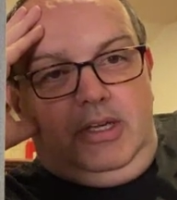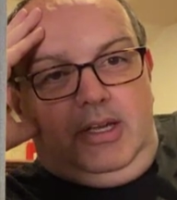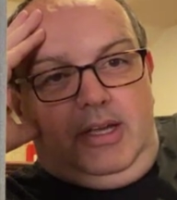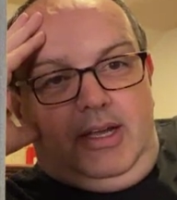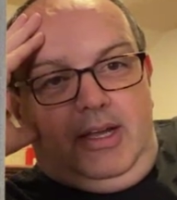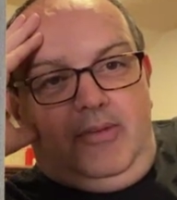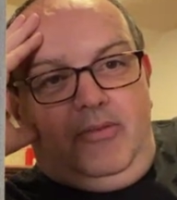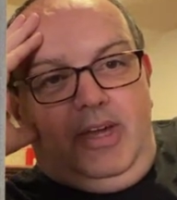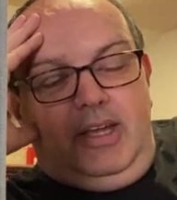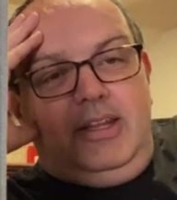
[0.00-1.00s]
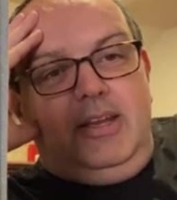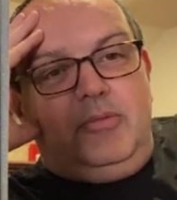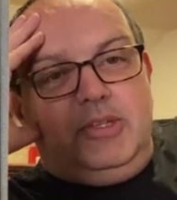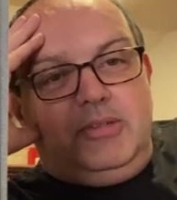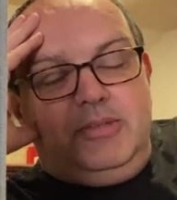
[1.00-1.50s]
And then
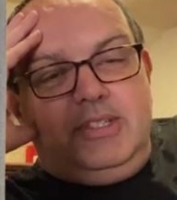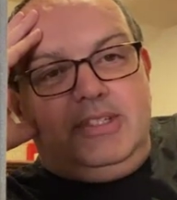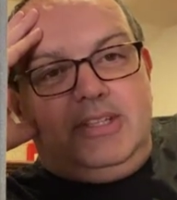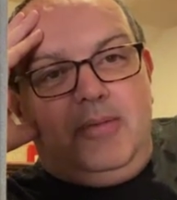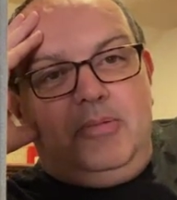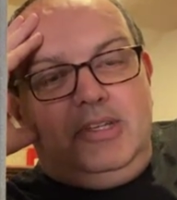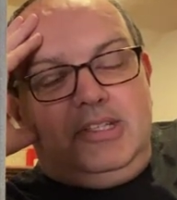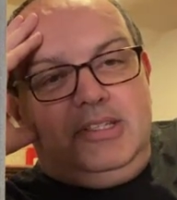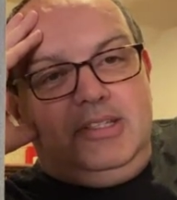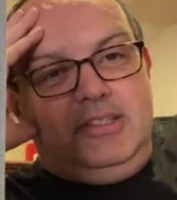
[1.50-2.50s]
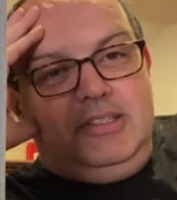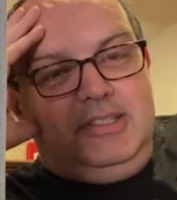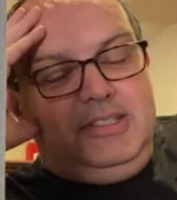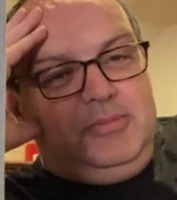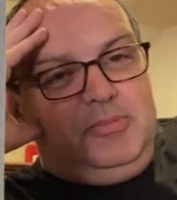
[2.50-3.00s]
BrizWiz is happy to
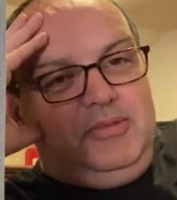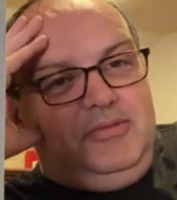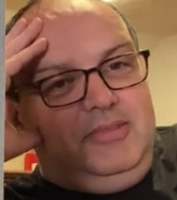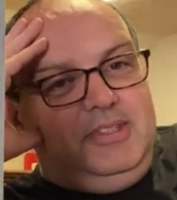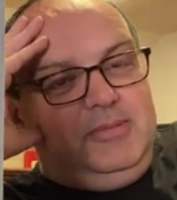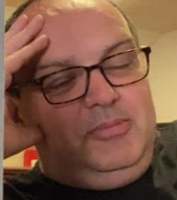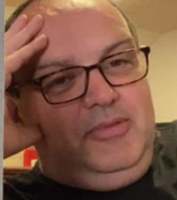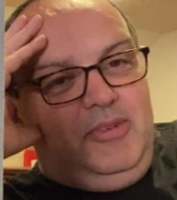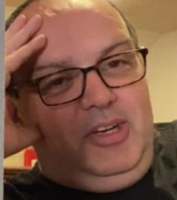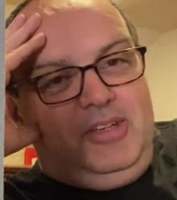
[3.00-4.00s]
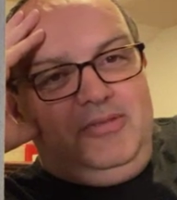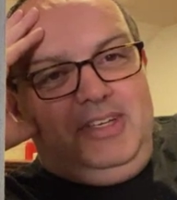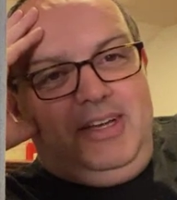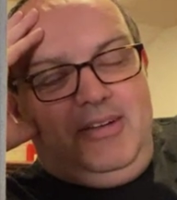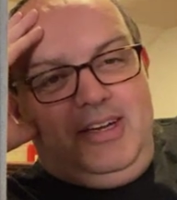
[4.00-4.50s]
provide you
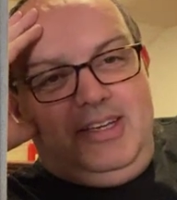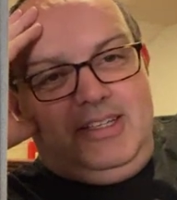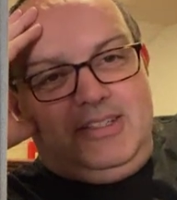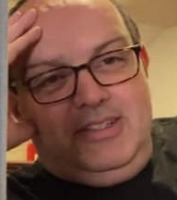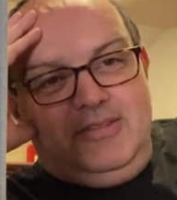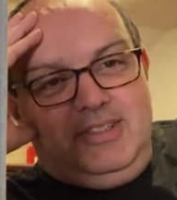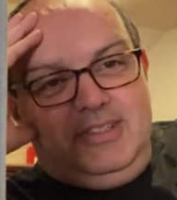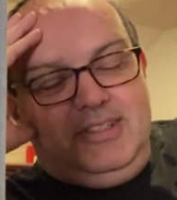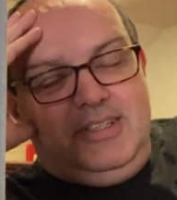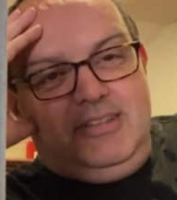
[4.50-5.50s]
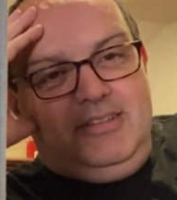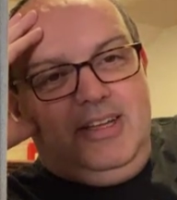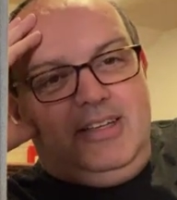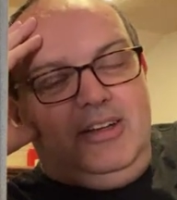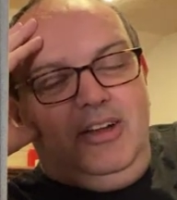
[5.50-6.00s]
video editing services at
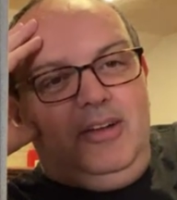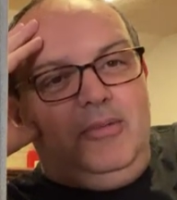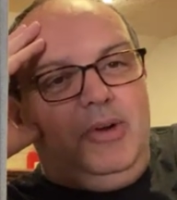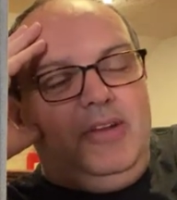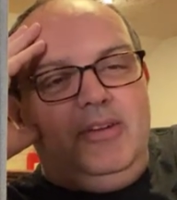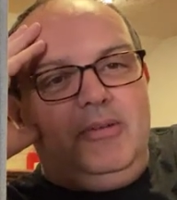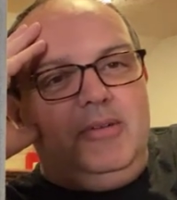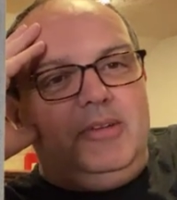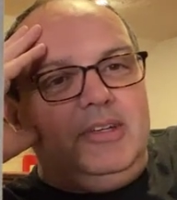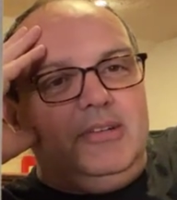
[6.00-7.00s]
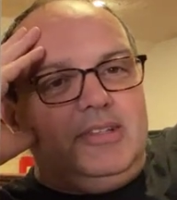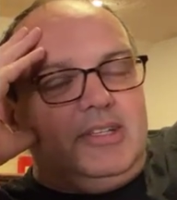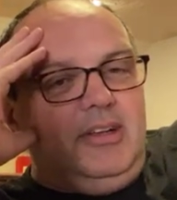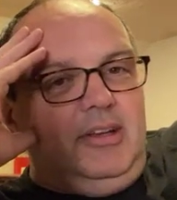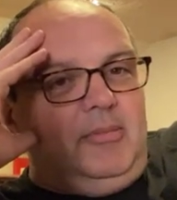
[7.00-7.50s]
$1. Whatever you want him to do, it's
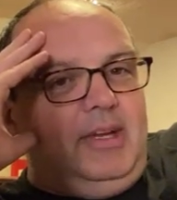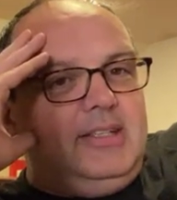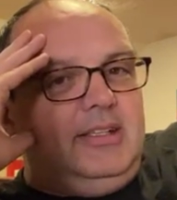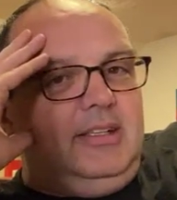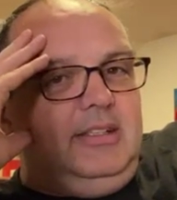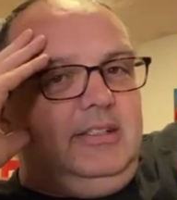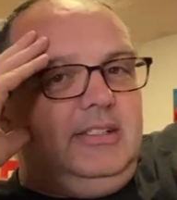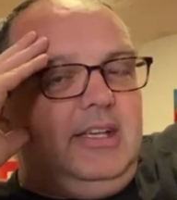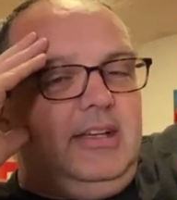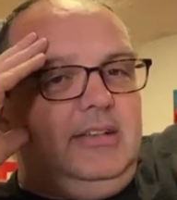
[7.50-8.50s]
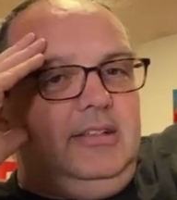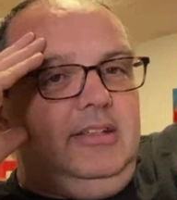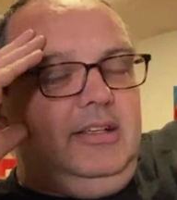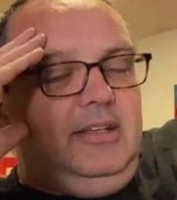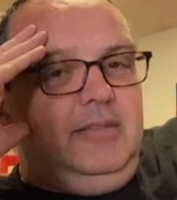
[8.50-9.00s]
$1 basically. So
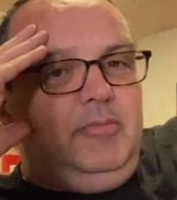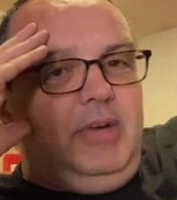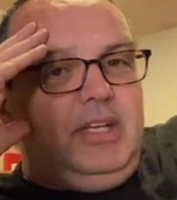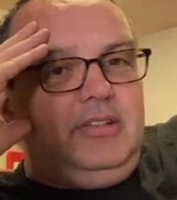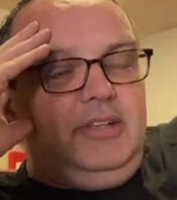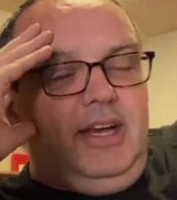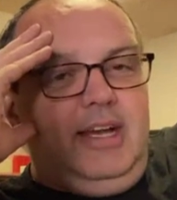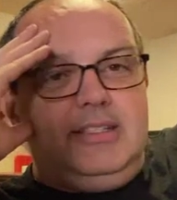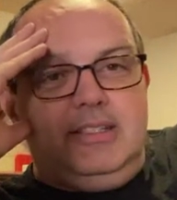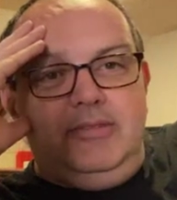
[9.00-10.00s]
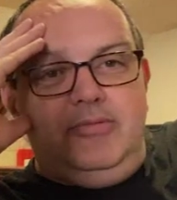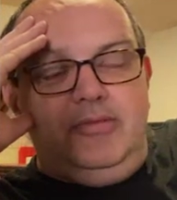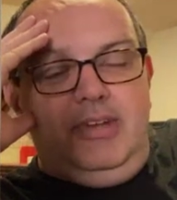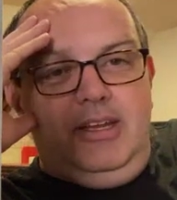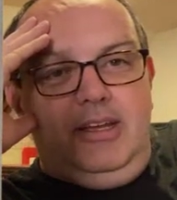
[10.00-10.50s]
make sure you ask him
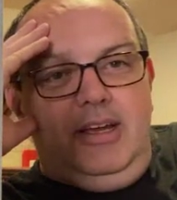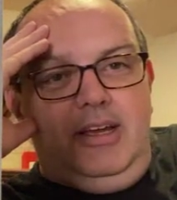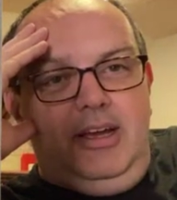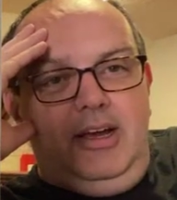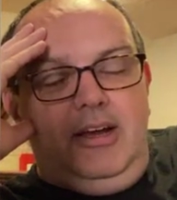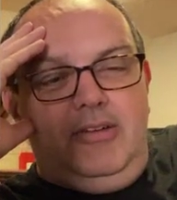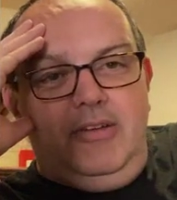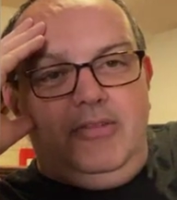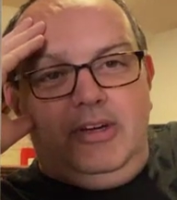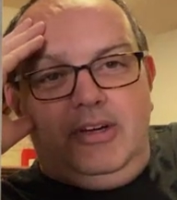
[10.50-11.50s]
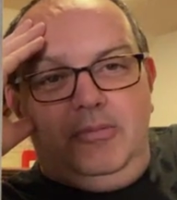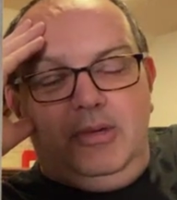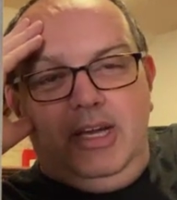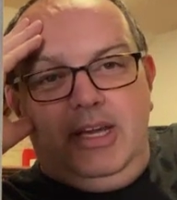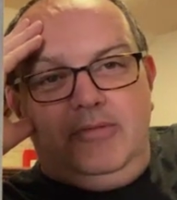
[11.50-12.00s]
a very
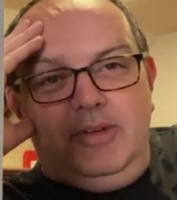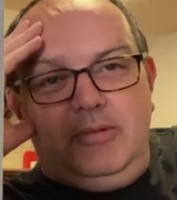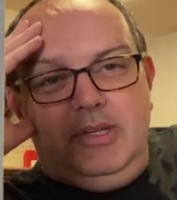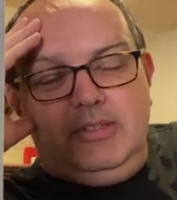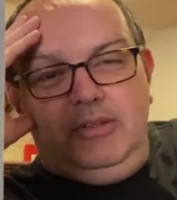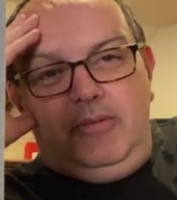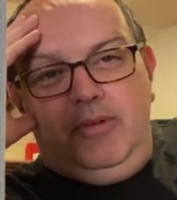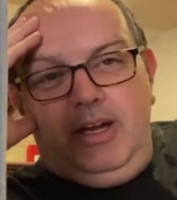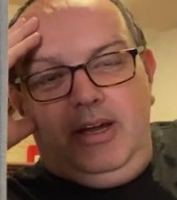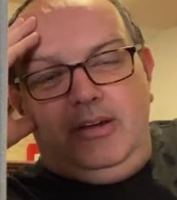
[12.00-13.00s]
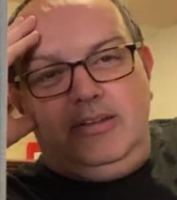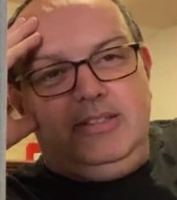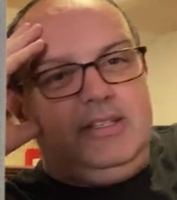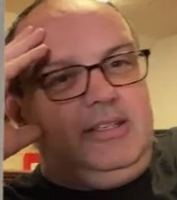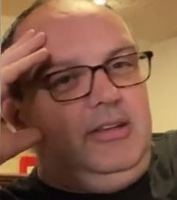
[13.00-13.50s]
complicated request all in one go, because
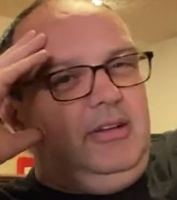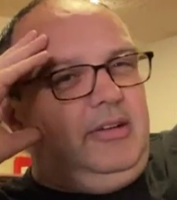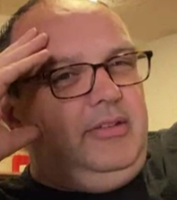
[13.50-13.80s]
that's $1.